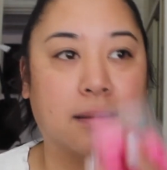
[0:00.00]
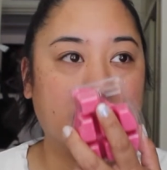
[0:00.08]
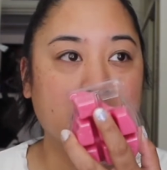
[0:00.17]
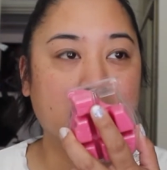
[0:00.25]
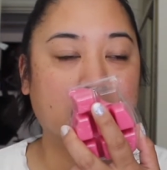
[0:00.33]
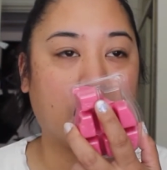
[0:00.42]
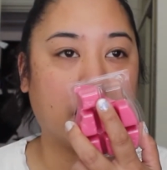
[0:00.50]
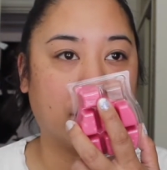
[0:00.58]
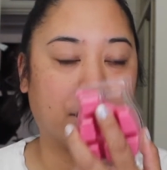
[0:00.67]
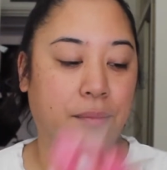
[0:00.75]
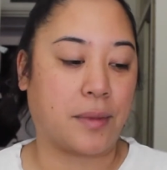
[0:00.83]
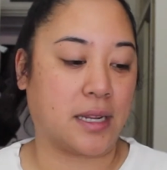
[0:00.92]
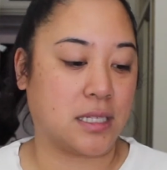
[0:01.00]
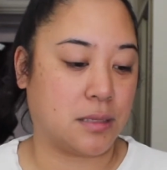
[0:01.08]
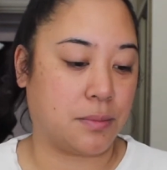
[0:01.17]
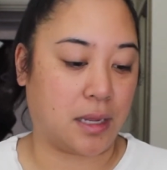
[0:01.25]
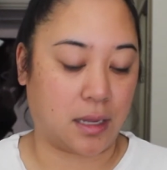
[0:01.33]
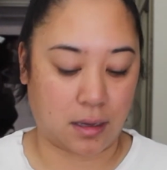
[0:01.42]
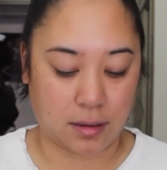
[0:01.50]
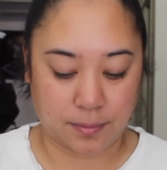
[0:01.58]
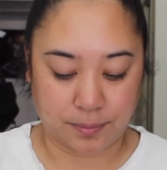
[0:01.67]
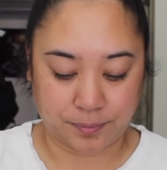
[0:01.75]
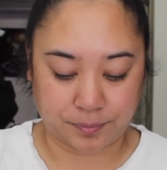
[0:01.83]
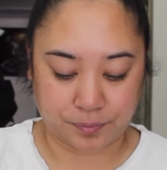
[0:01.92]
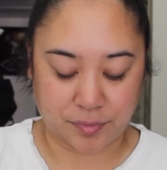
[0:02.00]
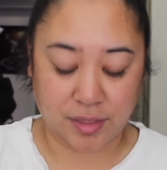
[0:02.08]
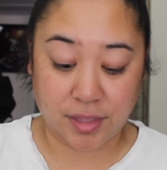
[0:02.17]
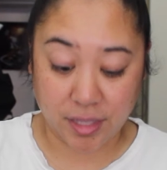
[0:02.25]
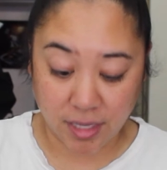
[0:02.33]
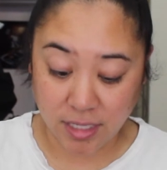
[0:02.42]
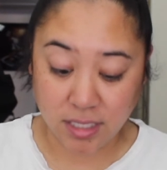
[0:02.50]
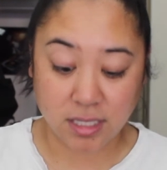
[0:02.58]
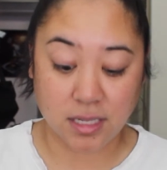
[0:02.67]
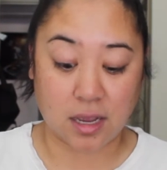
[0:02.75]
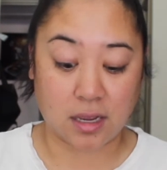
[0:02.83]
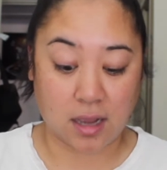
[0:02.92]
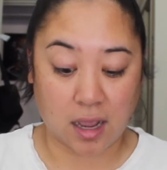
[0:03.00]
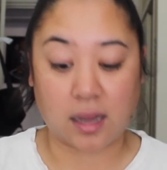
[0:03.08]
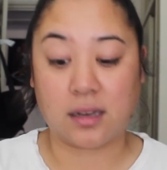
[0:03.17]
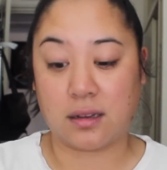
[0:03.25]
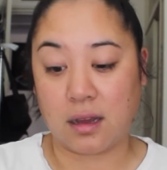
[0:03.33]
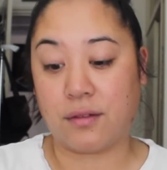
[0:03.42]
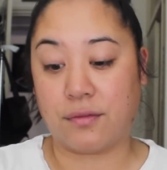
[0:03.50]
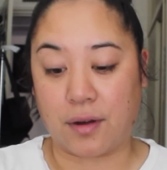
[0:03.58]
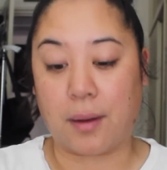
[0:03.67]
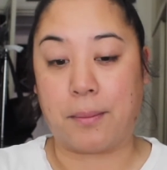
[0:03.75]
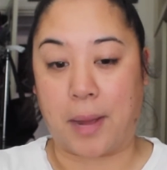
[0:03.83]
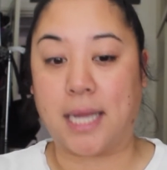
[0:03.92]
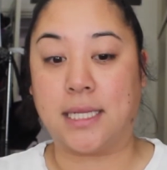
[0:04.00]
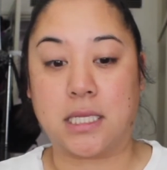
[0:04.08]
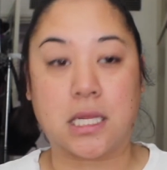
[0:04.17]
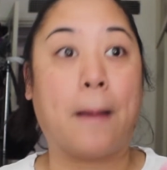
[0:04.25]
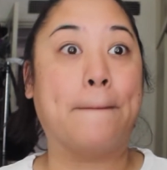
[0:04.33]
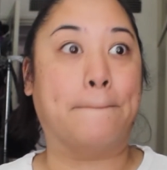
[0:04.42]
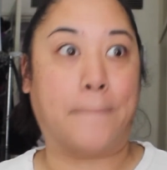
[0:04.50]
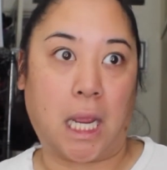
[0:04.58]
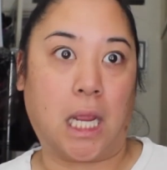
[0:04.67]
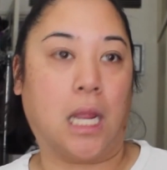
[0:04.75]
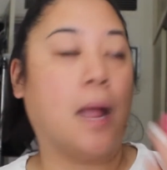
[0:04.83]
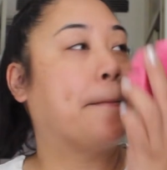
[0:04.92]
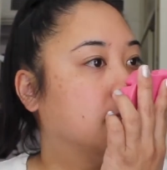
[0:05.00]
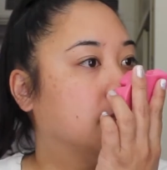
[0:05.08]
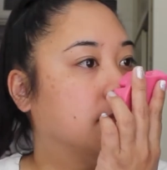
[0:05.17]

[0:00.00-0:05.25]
This kind of reminds me this kind of reminds me.